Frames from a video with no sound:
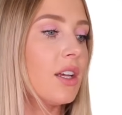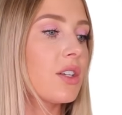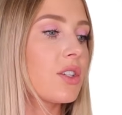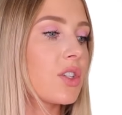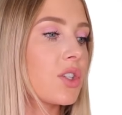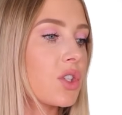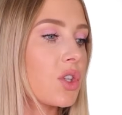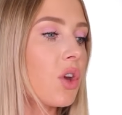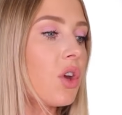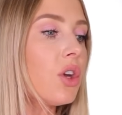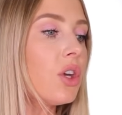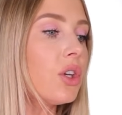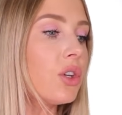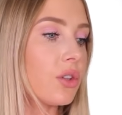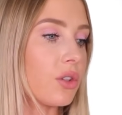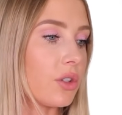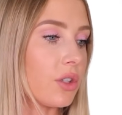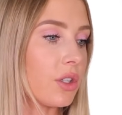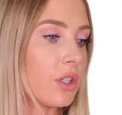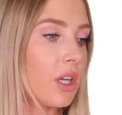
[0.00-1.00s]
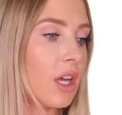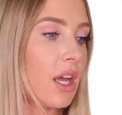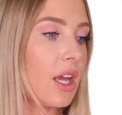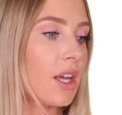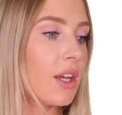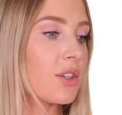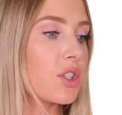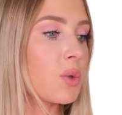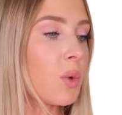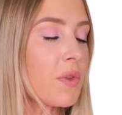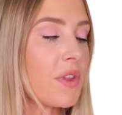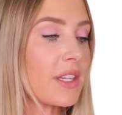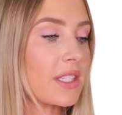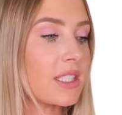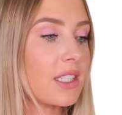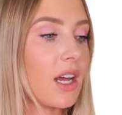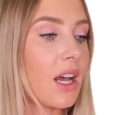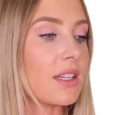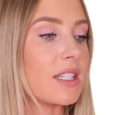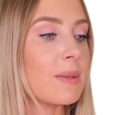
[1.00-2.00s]
So good. So what this
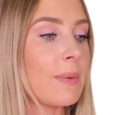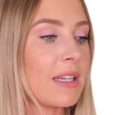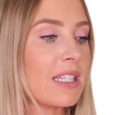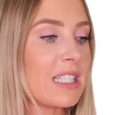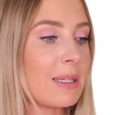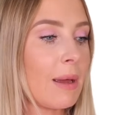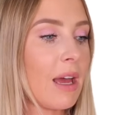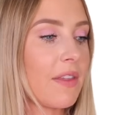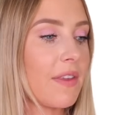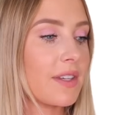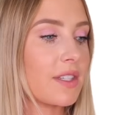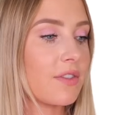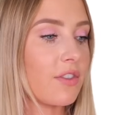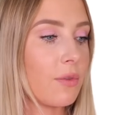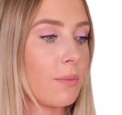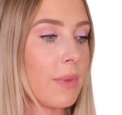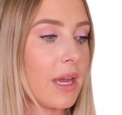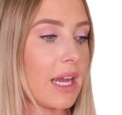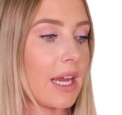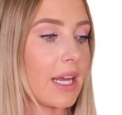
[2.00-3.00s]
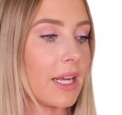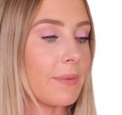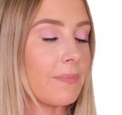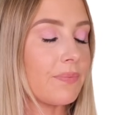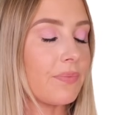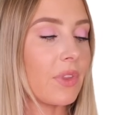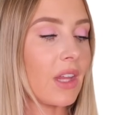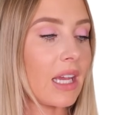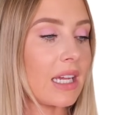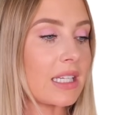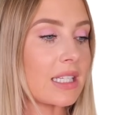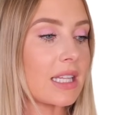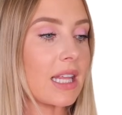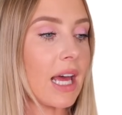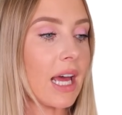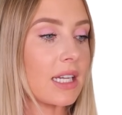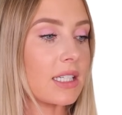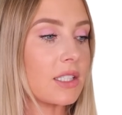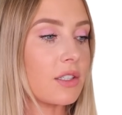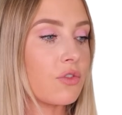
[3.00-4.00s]
does, the best thing about this for me is
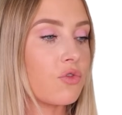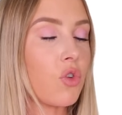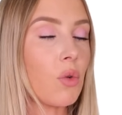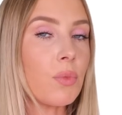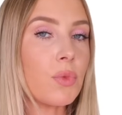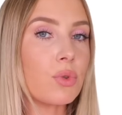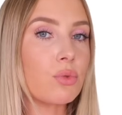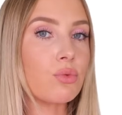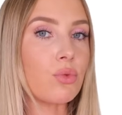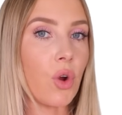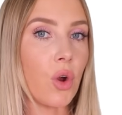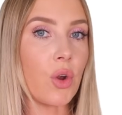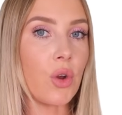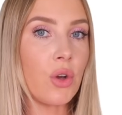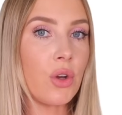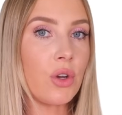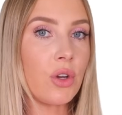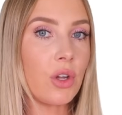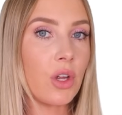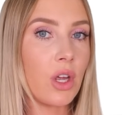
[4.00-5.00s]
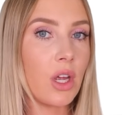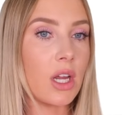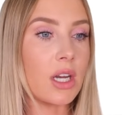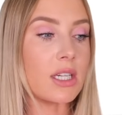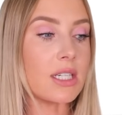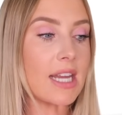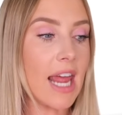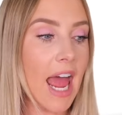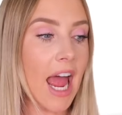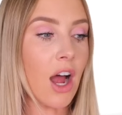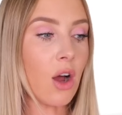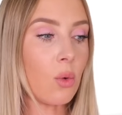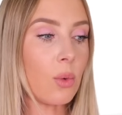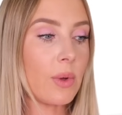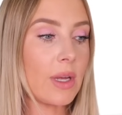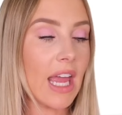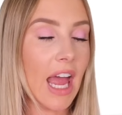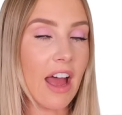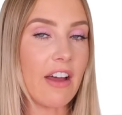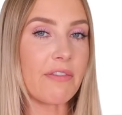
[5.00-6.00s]
that from the road, now
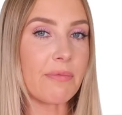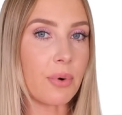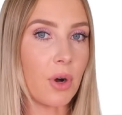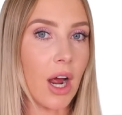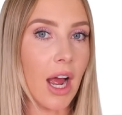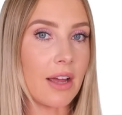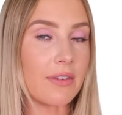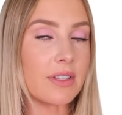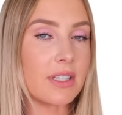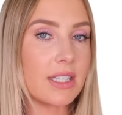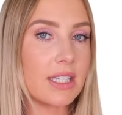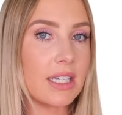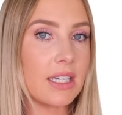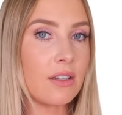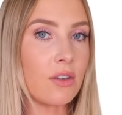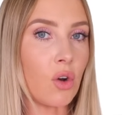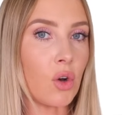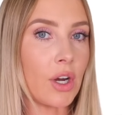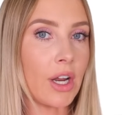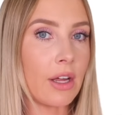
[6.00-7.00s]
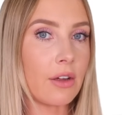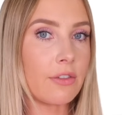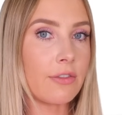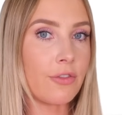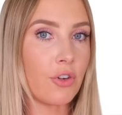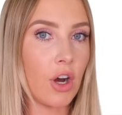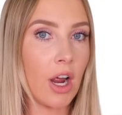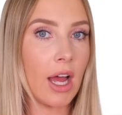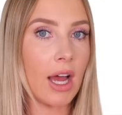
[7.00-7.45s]
we have privacy on it for